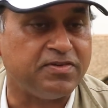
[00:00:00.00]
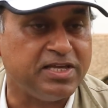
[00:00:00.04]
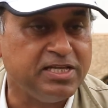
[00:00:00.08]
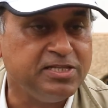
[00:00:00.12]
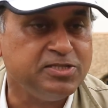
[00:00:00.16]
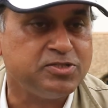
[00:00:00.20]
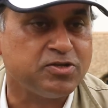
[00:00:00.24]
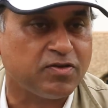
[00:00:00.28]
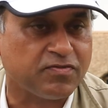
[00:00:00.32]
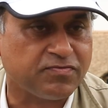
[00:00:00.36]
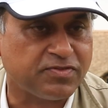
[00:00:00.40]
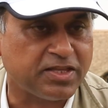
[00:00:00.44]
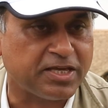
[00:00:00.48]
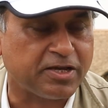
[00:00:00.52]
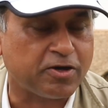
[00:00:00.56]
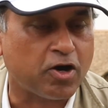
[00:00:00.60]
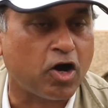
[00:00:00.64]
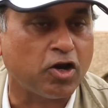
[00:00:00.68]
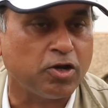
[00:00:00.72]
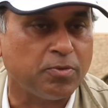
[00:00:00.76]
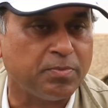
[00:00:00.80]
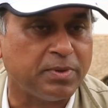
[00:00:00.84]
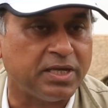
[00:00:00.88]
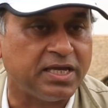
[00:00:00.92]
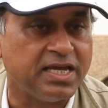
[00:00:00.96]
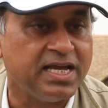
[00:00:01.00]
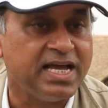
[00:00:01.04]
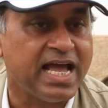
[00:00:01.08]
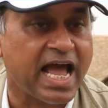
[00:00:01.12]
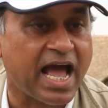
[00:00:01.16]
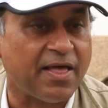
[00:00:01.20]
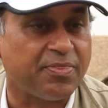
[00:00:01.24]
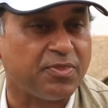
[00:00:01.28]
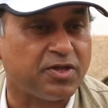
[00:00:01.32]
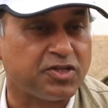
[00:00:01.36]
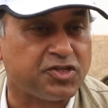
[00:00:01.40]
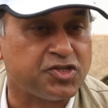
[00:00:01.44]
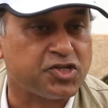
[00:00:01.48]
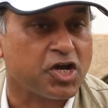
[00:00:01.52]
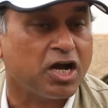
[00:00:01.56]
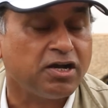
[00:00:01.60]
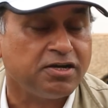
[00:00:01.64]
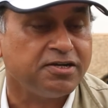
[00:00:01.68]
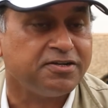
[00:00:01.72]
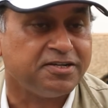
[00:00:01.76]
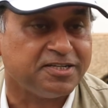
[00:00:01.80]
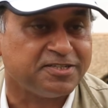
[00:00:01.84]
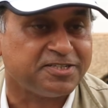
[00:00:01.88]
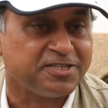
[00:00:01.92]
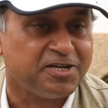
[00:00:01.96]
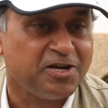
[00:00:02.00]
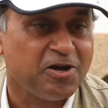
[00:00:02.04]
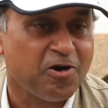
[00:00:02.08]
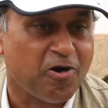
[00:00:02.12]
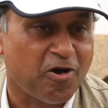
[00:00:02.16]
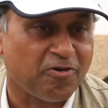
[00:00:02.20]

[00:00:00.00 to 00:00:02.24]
wheels of the economy and the juggernaut